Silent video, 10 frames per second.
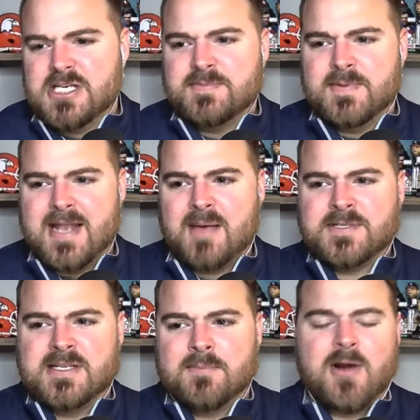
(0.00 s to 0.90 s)
He's been
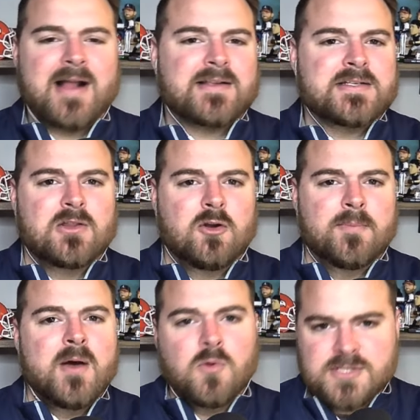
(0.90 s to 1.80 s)
absent at practice a little
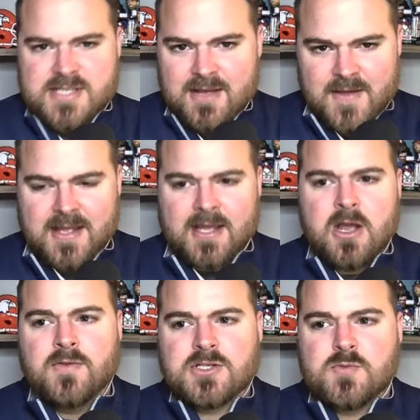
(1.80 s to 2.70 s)
bit. We'll see if he can
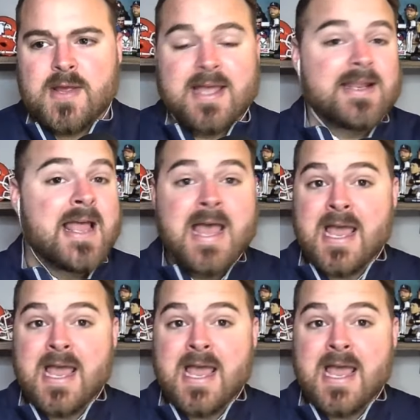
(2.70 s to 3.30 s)
go this weekend.